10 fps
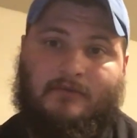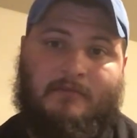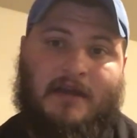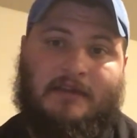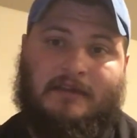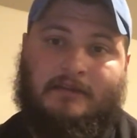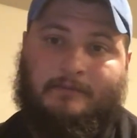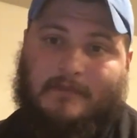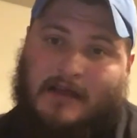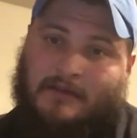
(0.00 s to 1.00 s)
We might need
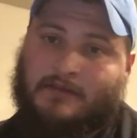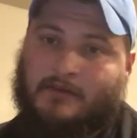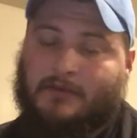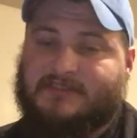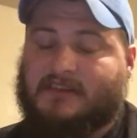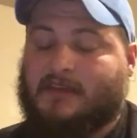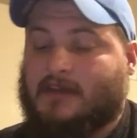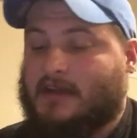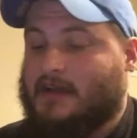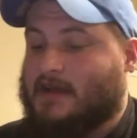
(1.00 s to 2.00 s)
him. I don't know. We'll see.
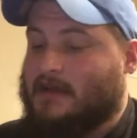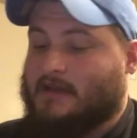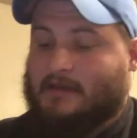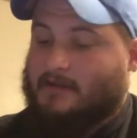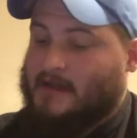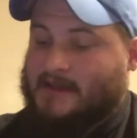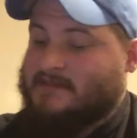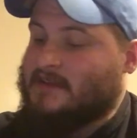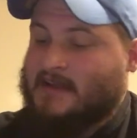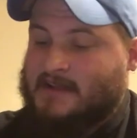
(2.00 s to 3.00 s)
Like I
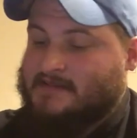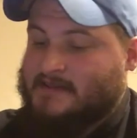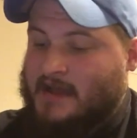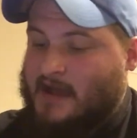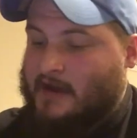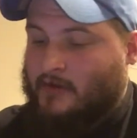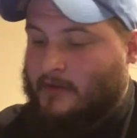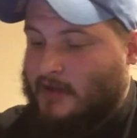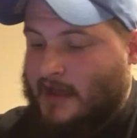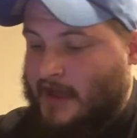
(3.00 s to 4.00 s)
said, it's not. I don't
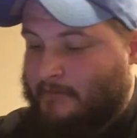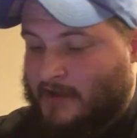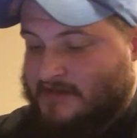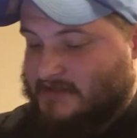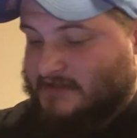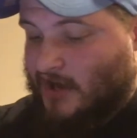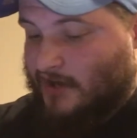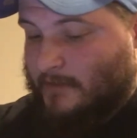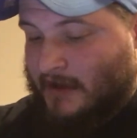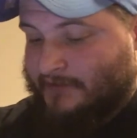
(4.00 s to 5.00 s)
really have much to
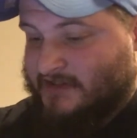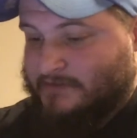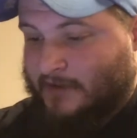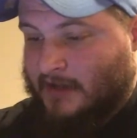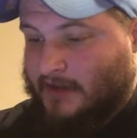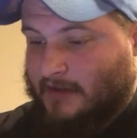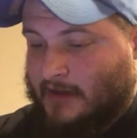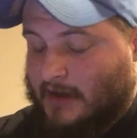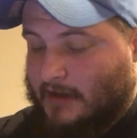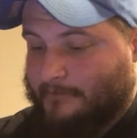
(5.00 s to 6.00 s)
talk about this week.
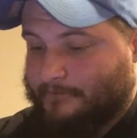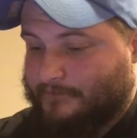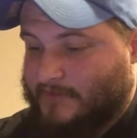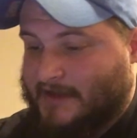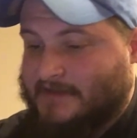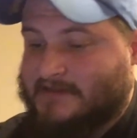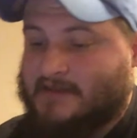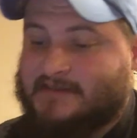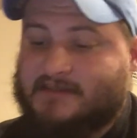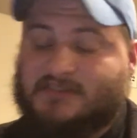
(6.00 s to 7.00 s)
Like I
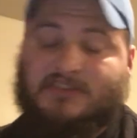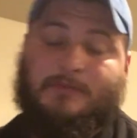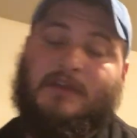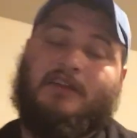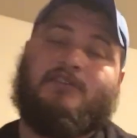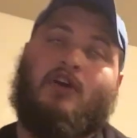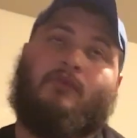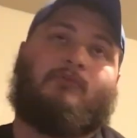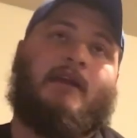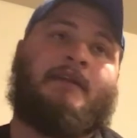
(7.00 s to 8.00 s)
said, should be a
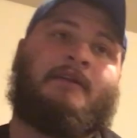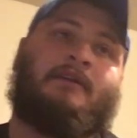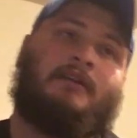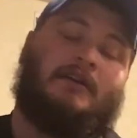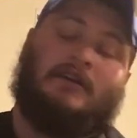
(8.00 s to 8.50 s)
no-brainer.